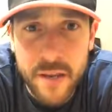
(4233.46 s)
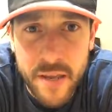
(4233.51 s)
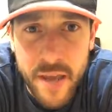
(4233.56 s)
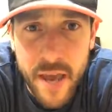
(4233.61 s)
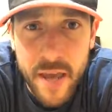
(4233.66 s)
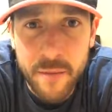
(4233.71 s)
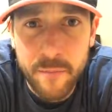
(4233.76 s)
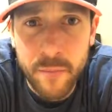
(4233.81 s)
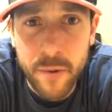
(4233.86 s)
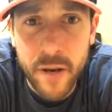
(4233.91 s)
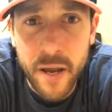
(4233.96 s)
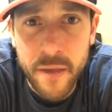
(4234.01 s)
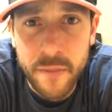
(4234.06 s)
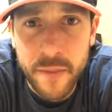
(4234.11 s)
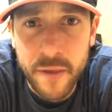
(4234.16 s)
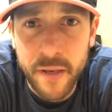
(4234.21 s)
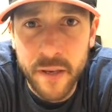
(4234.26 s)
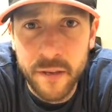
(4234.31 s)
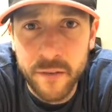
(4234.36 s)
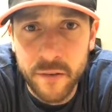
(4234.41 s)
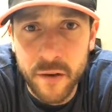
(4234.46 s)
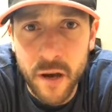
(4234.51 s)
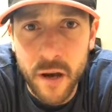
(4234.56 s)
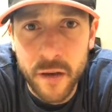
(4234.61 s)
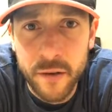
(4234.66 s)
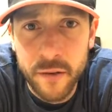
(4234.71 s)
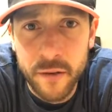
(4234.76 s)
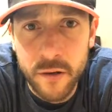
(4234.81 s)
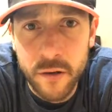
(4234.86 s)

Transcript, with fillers: yet, but I think it's on the